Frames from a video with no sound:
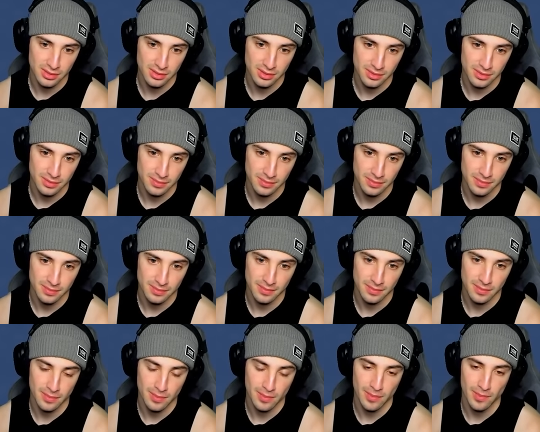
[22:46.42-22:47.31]

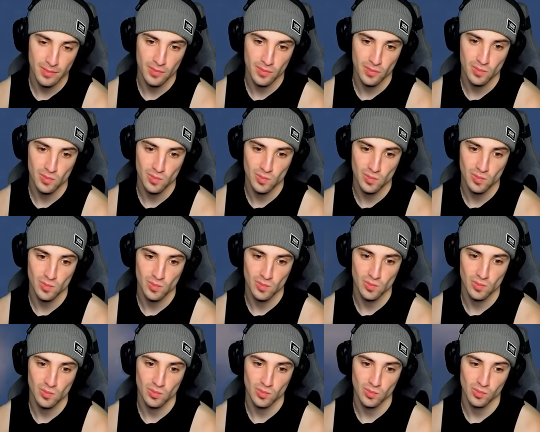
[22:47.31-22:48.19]

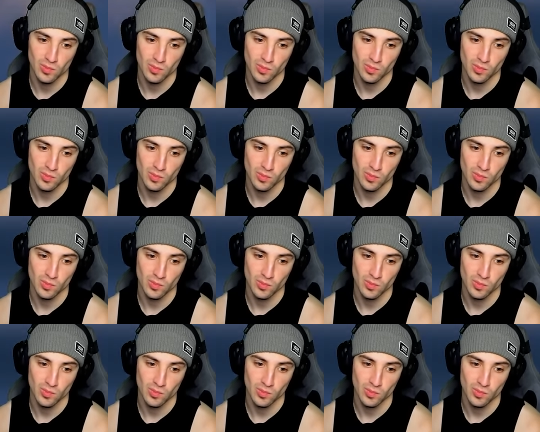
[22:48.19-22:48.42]
(silence)